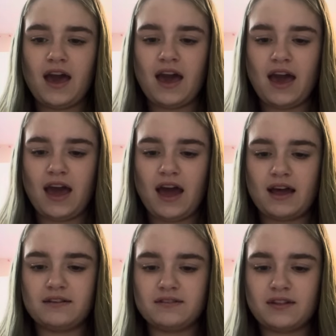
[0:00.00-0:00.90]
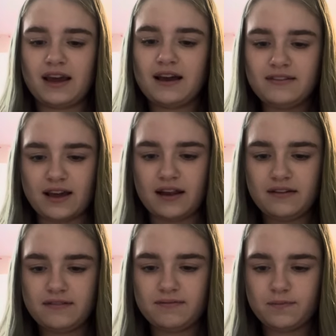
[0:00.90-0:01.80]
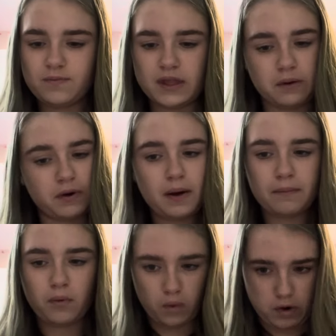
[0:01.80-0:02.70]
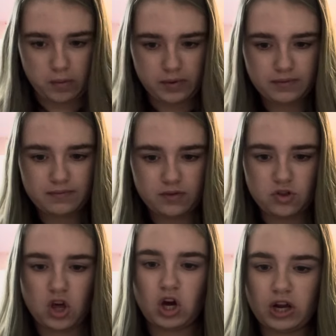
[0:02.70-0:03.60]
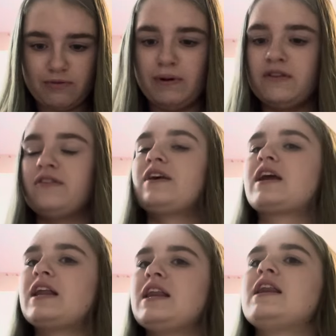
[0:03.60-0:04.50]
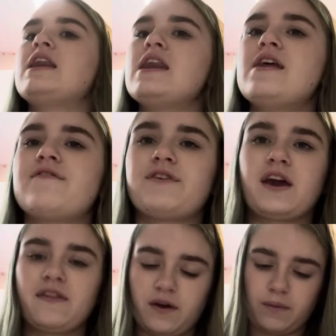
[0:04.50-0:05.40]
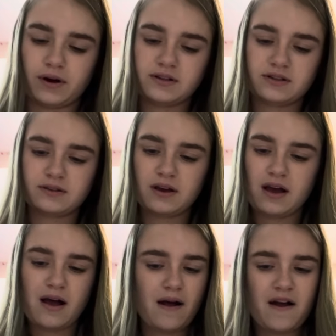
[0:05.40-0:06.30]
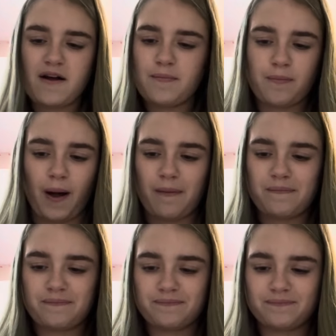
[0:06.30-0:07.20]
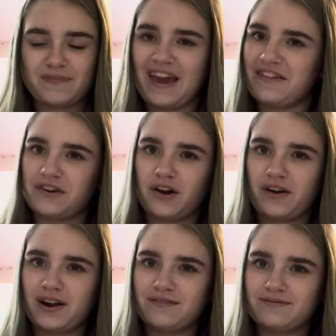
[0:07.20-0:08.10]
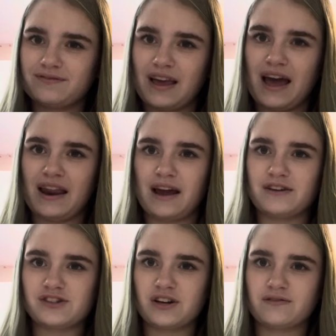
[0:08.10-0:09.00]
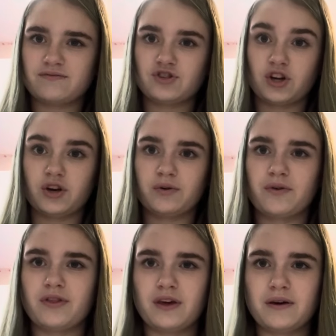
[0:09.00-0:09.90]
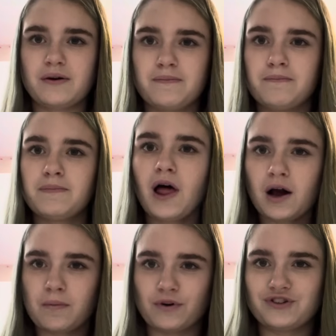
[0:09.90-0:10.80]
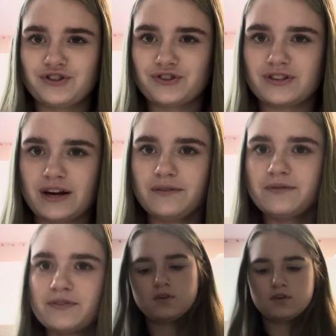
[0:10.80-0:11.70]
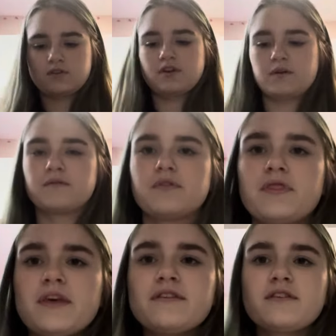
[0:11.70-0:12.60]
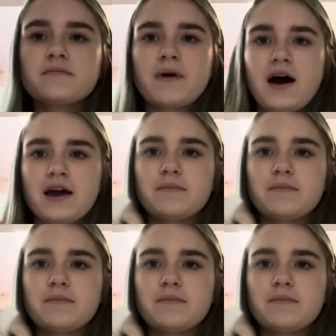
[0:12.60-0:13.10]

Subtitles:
And like I said, they were not horrible. They could have been significantly worse. But yeah, they're not great. And I shall show you the Bloch pointe shoes now. So this is my